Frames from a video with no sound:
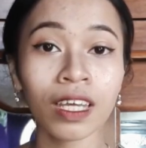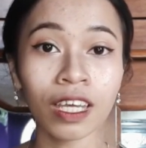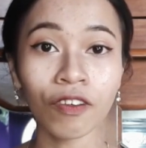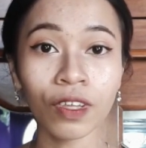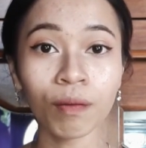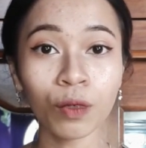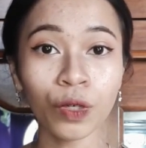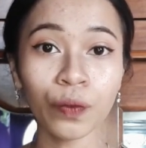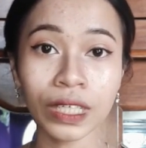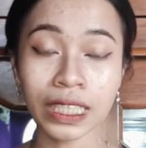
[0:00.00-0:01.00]
If the
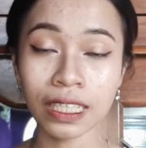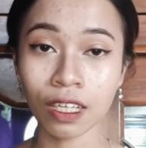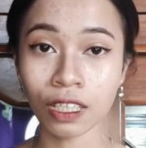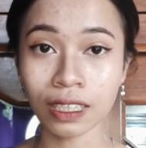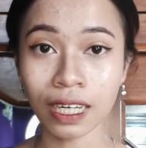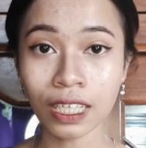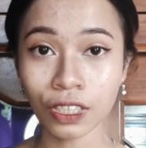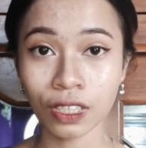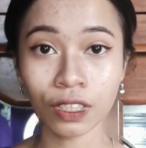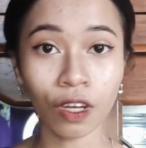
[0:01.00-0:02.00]
moon was in the
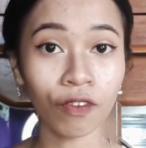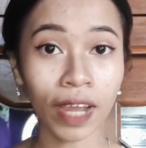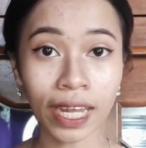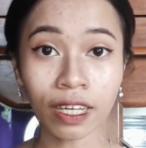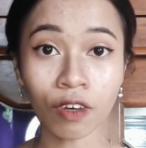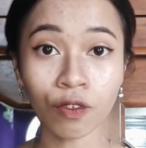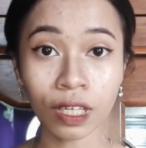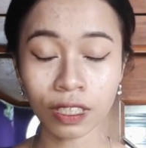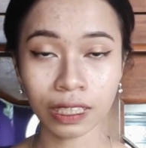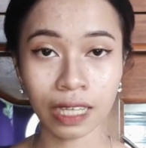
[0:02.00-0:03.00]
constellations of any of
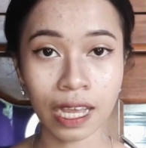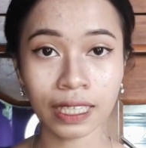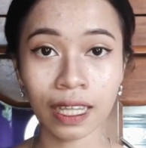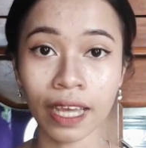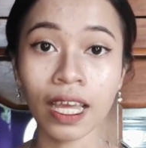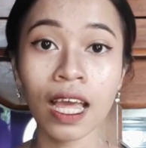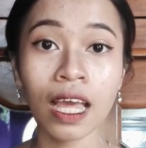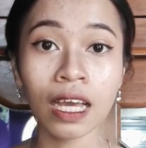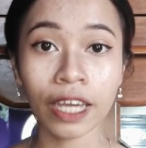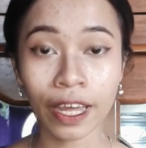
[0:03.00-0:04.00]
water signs like
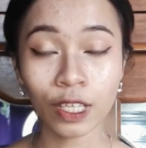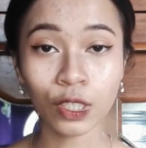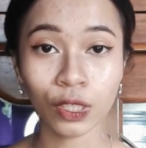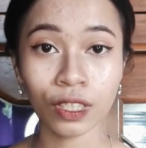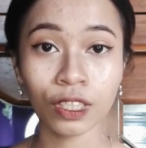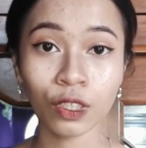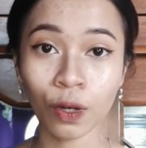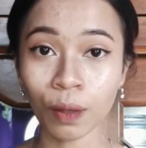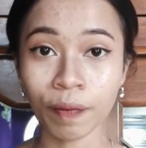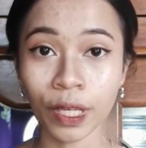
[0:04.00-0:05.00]
Cancer,
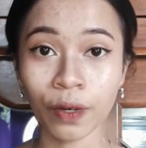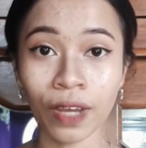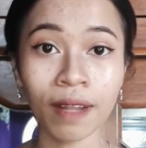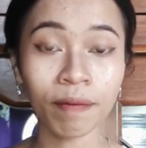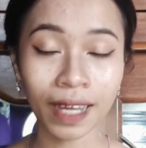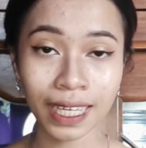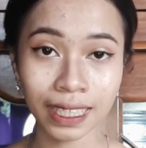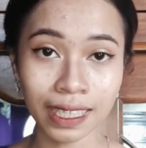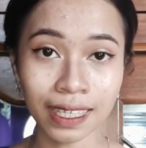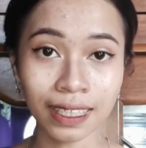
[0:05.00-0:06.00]
Scorpio, and
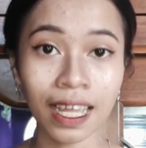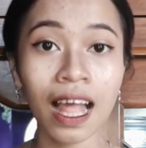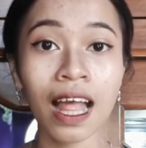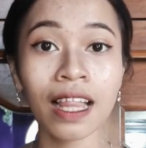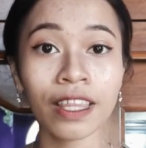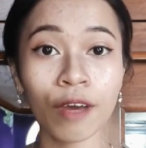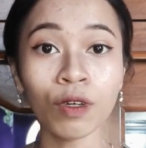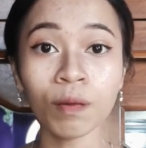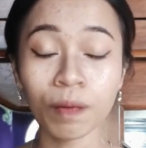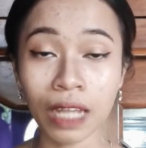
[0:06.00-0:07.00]
Pisces, they
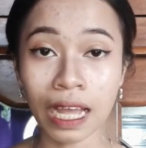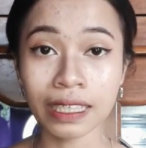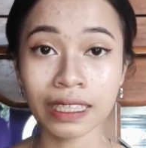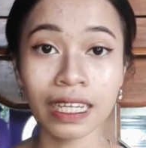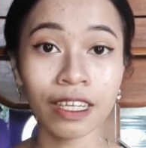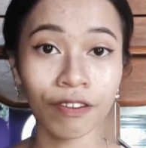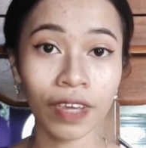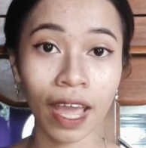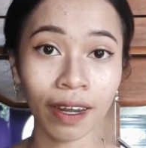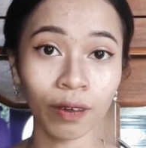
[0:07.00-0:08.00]
would plant
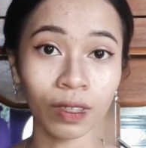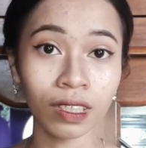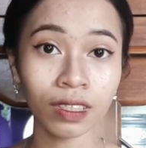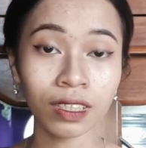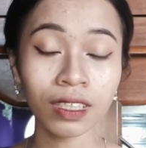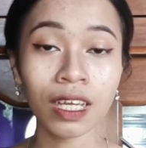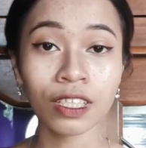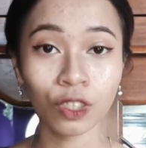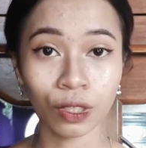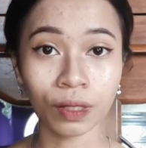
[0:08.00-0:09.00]
leafy annuals,
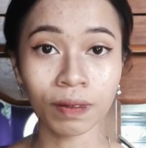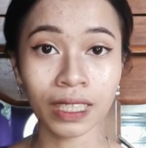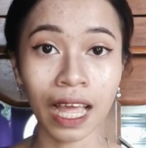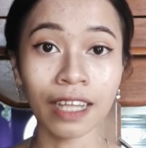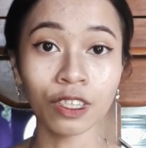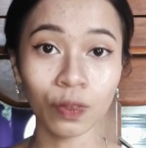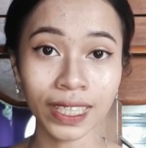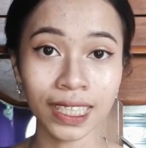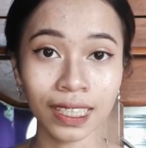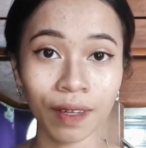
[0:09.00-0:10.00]
shrubs, and
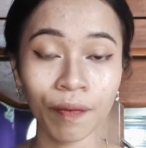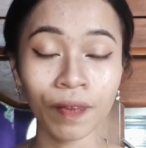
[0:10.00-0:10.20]
trees.